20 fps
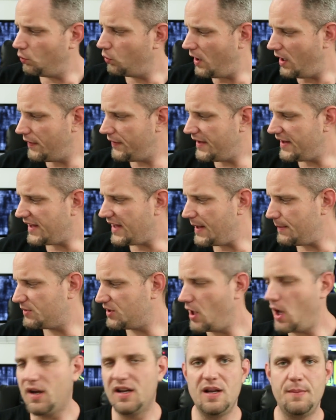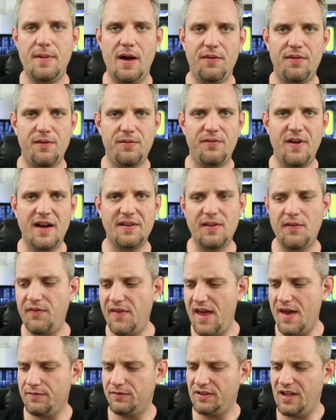well, they keep talking about the fact that
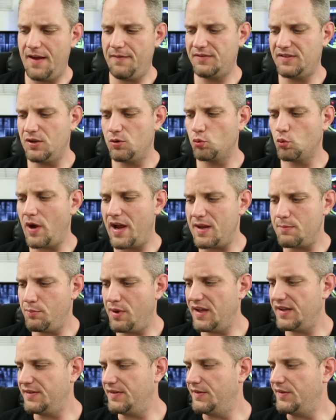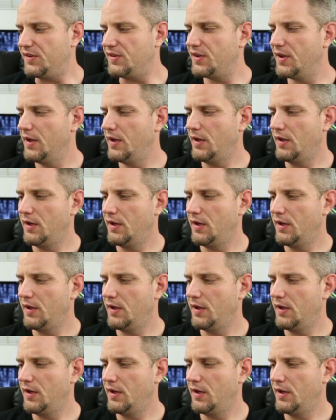they have left and right buttons.